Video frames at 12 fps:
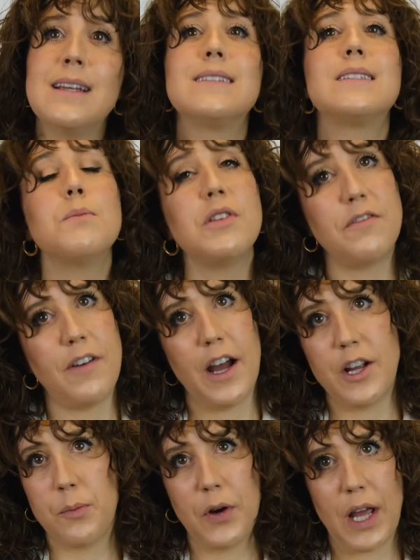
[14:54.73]

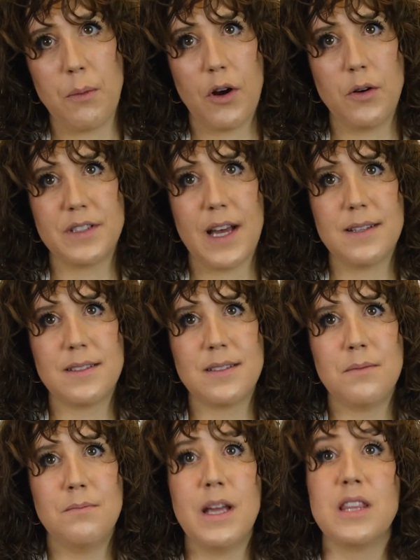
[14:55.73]
Simplify your booking process.
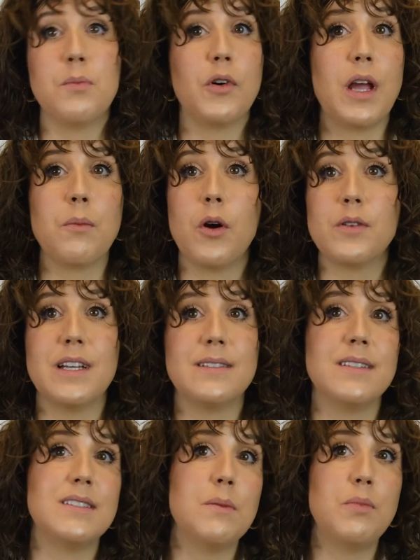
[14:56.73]
Make the booking process
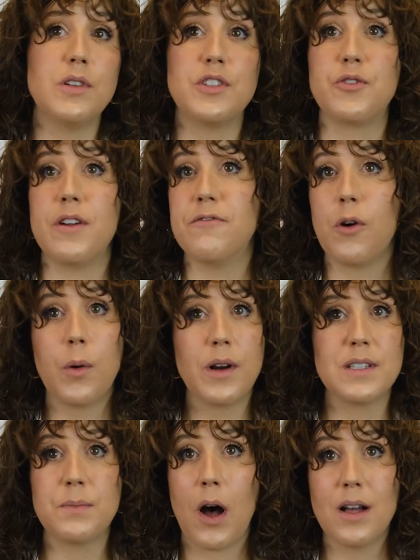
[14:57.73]
as simple and straightforward
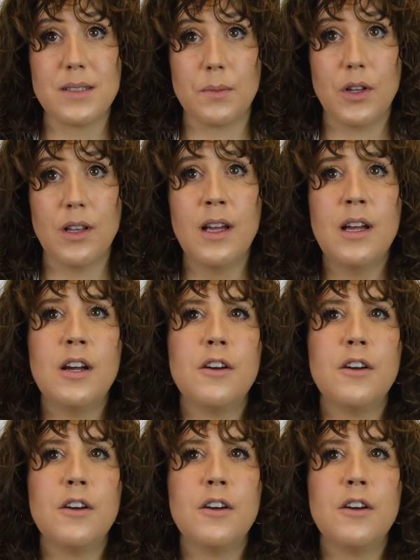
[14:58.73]
as possible.